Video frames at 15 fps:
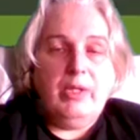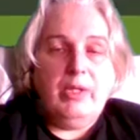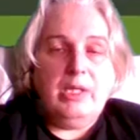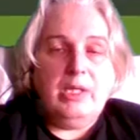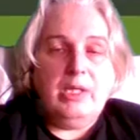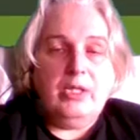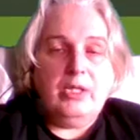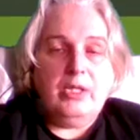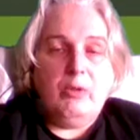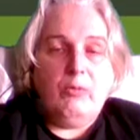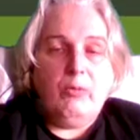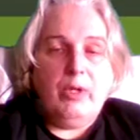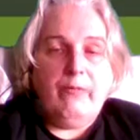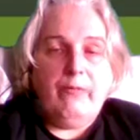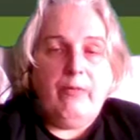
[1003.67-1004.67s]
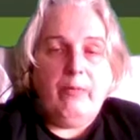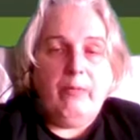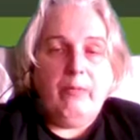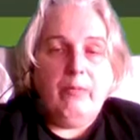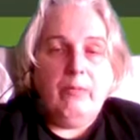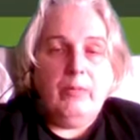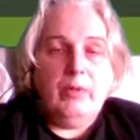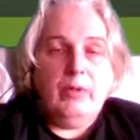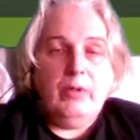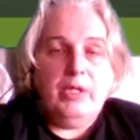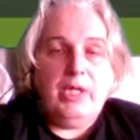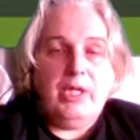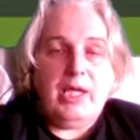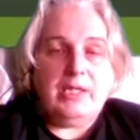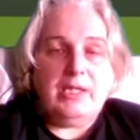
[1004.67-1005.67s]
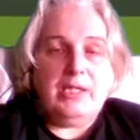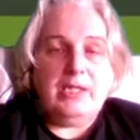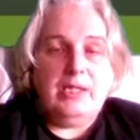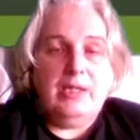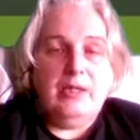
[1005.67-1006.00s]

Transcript: let this be one of them. Yes.